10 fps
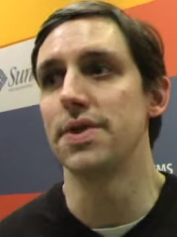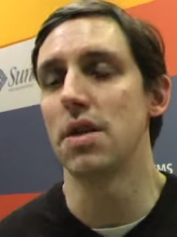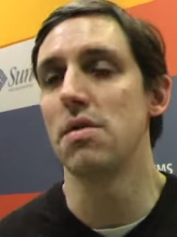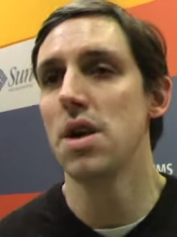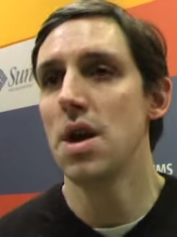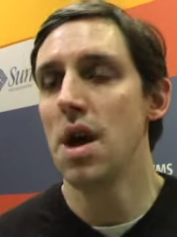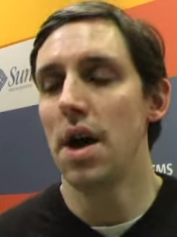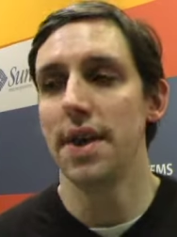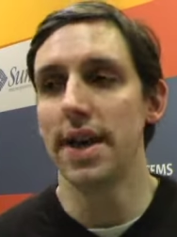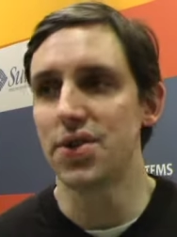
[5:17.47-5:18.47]
So
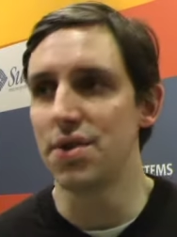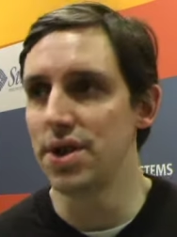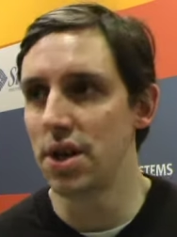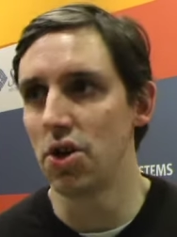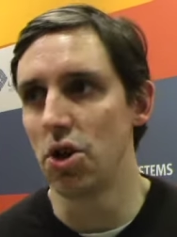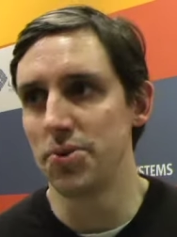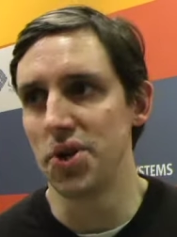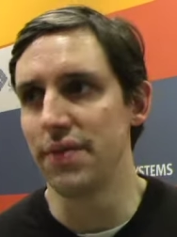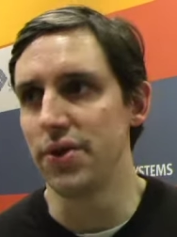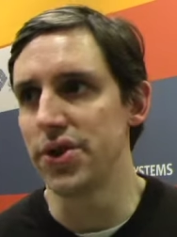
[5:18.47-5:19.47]
I think S3 is a good
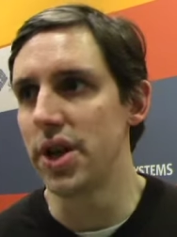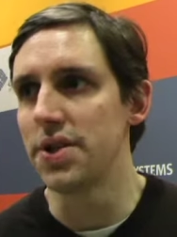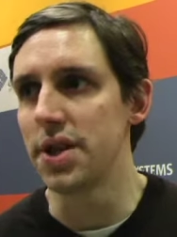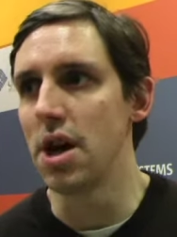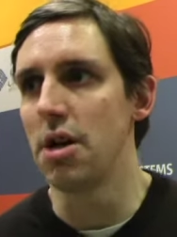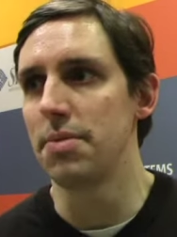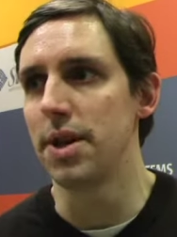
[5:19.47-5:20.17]
option if you're starting up.